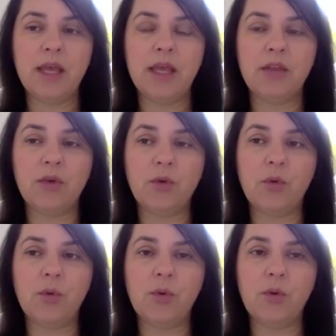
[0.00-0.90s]

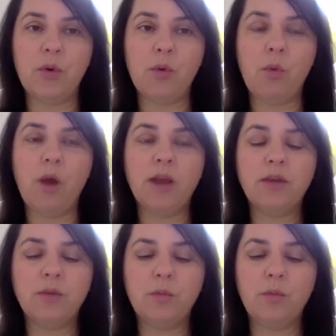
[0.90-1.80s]
So what
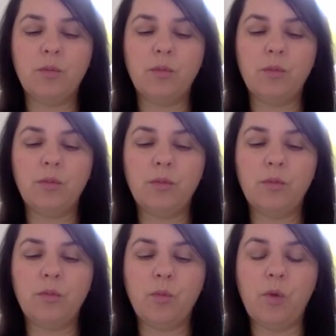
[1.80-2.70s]

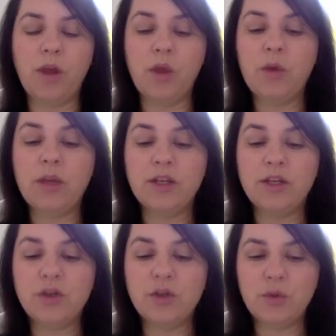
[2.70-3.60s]
you can
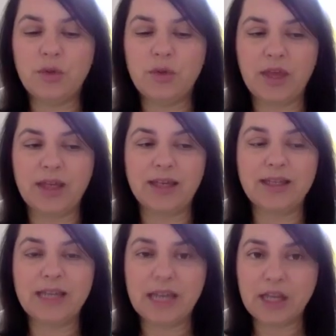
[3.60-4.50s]
do with that is
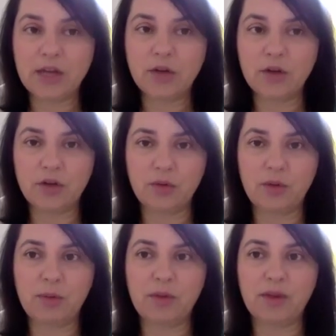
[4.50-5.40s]
take a look at your
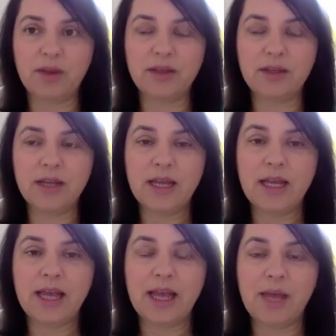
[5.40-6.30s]
website.
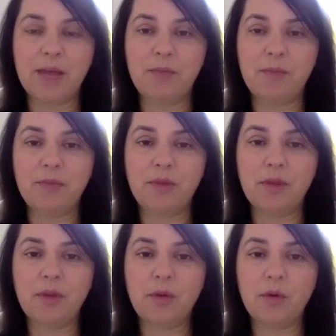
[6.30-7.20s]

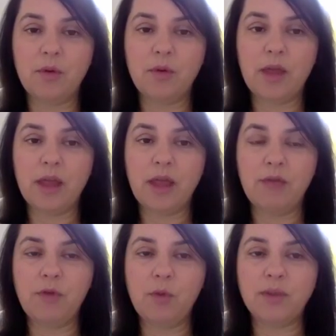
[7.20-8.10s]

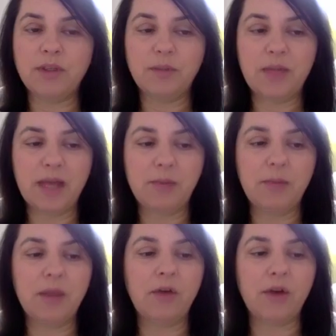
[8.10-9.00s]
If you want to PM
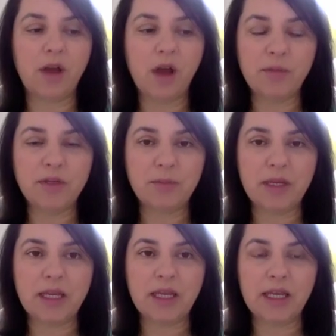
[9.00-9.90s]
me or comment
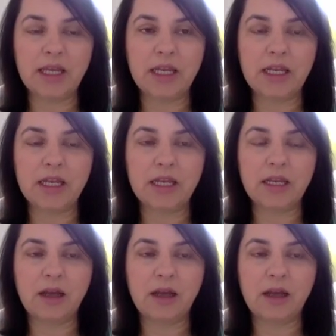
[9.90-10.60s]
me in